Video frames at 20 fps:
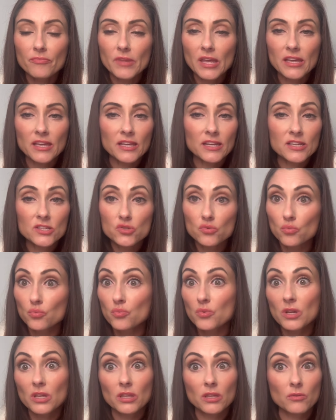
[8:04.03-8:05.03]
And it's
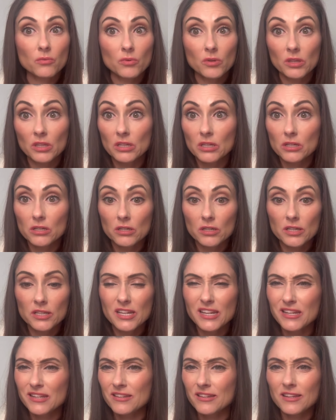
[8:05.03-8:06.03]
really, really good.
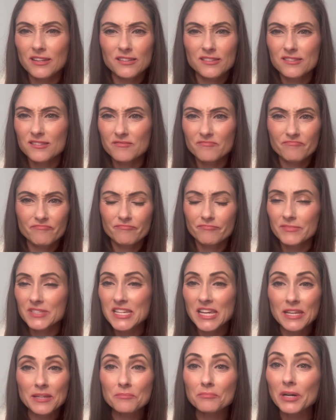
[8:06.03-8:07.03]
And it's
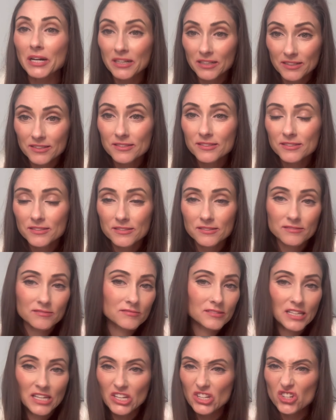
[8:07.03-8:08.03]

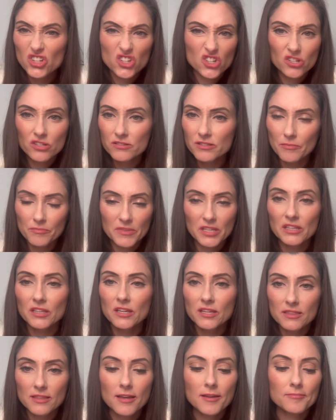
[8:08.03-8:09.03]
$10-ish, something
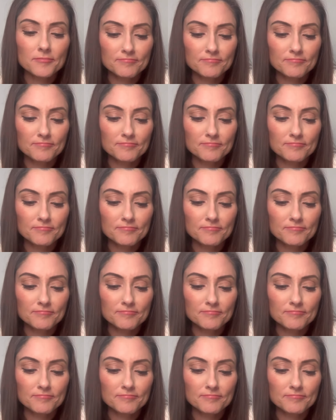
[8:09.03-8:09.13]
like that.